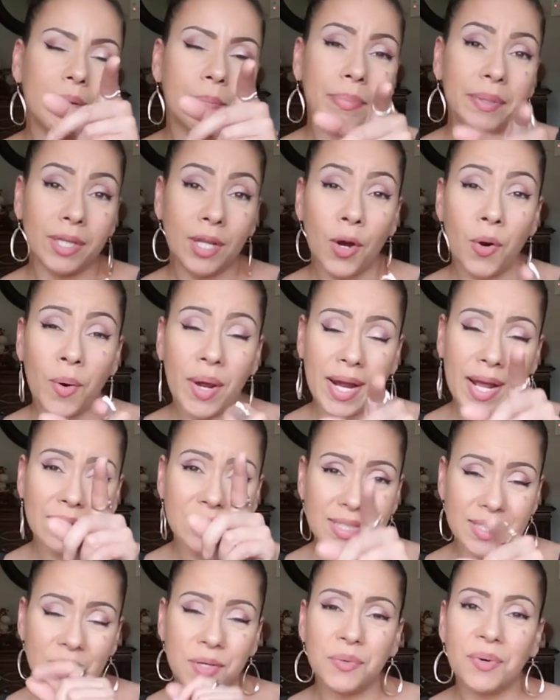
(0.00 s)
below, and I'll
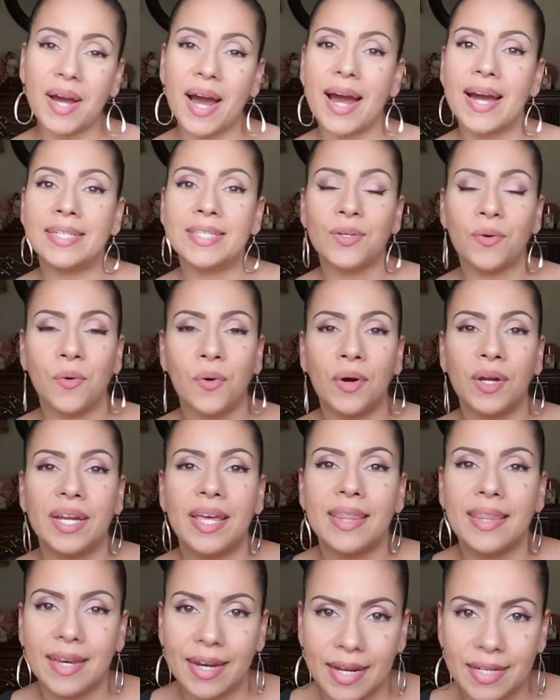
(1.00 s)
see you guys on
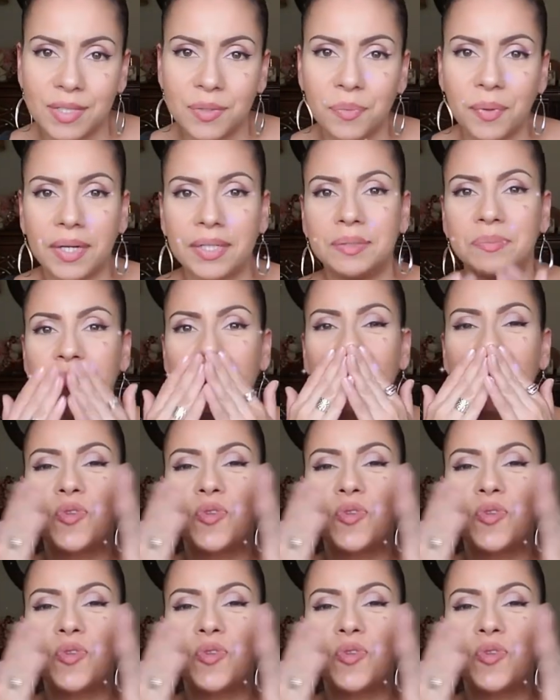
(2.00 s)
the next one.